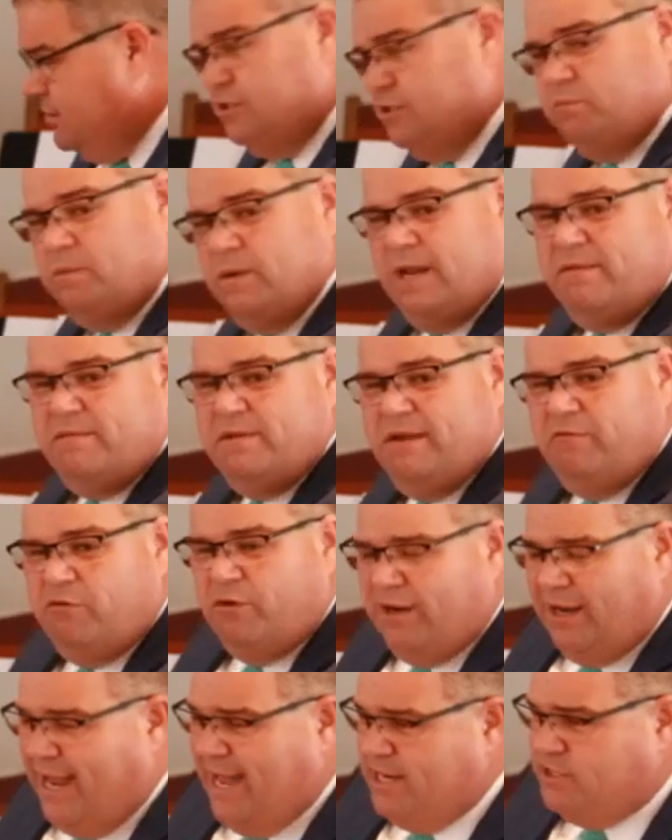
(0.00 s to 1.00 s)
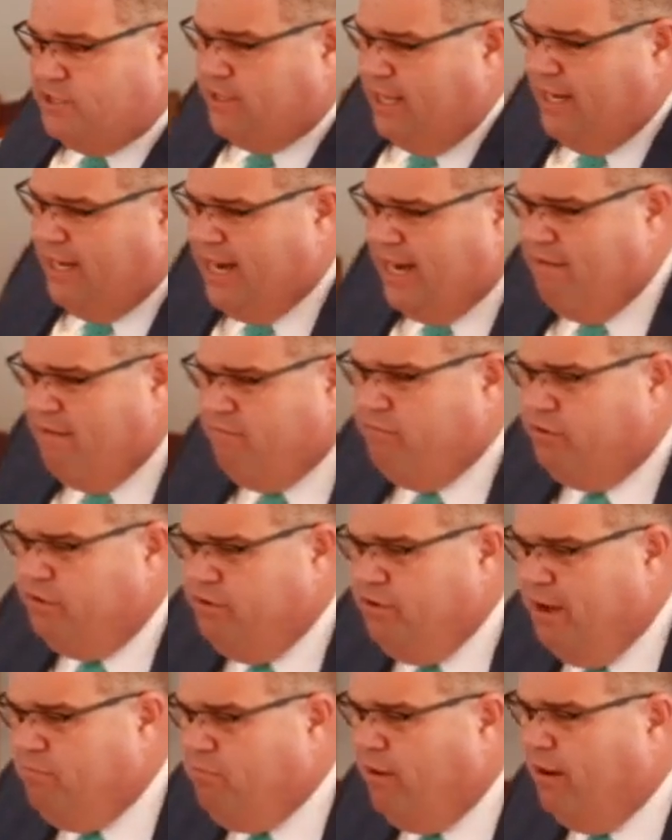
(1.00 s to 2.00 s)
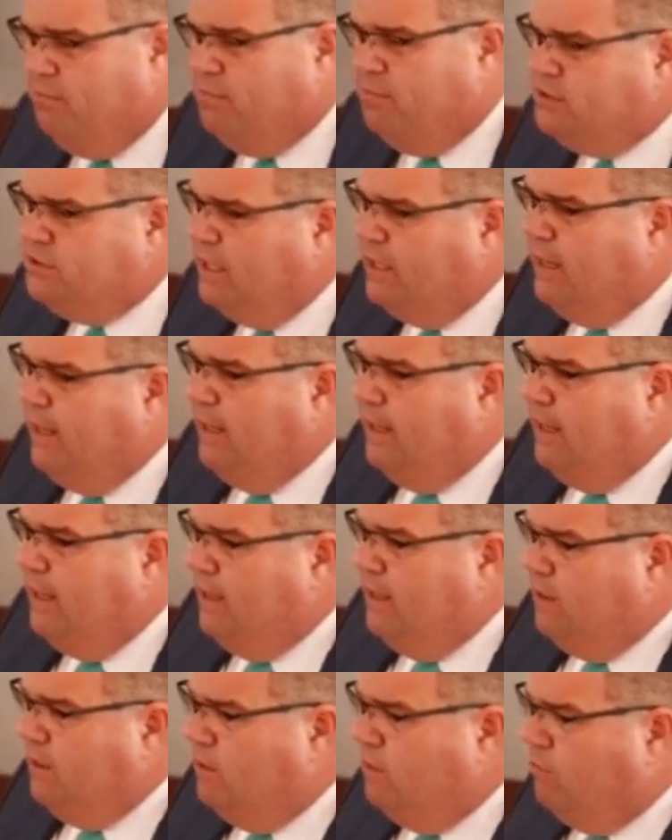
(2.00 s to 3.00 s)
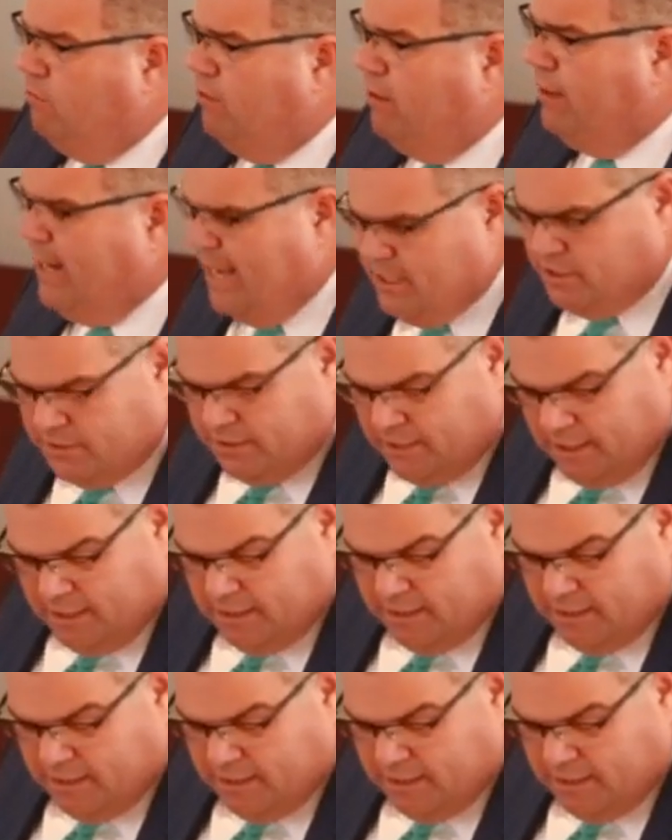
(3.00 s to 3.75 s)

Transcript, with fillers: But let me give you one last thing, and I'm through, I promise. One last thing.